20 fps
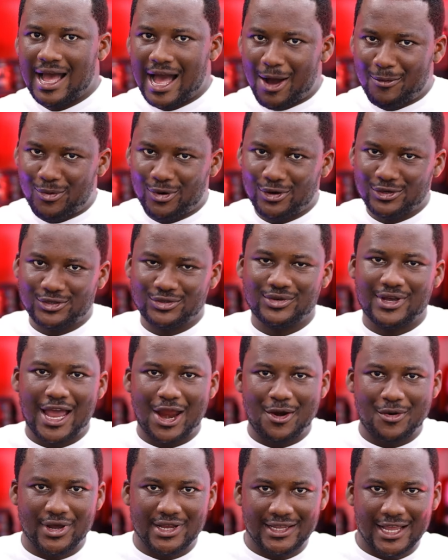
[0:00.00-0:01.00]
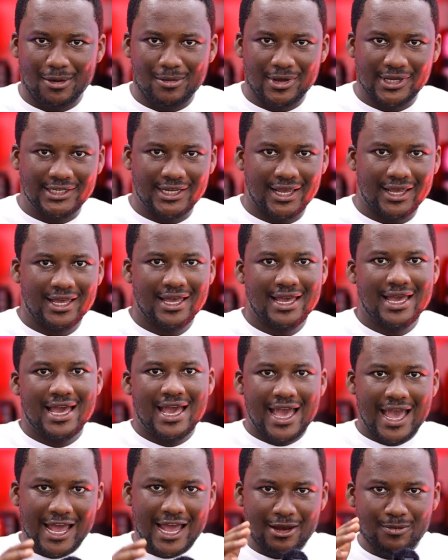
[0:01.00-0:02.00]
Apostle Eric Nyamekye
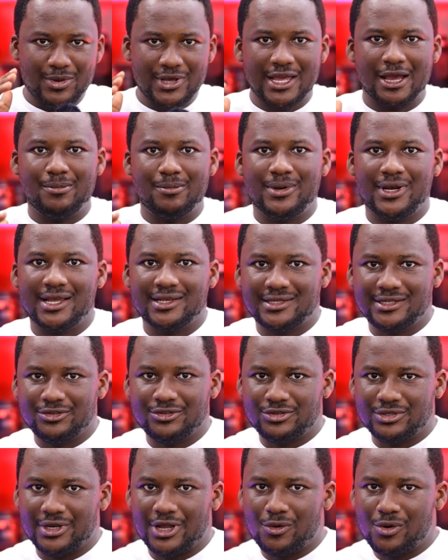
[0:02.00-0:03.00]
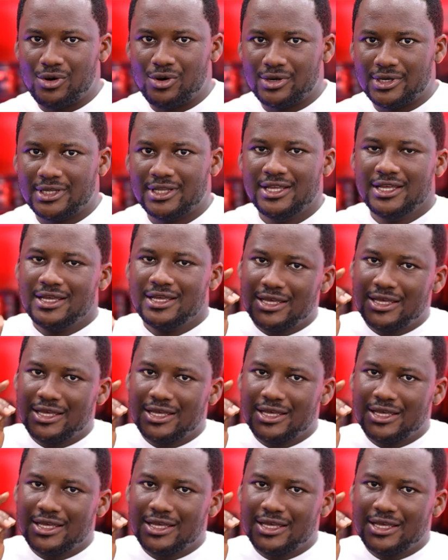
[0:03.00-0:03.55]
and be a blessing to the world.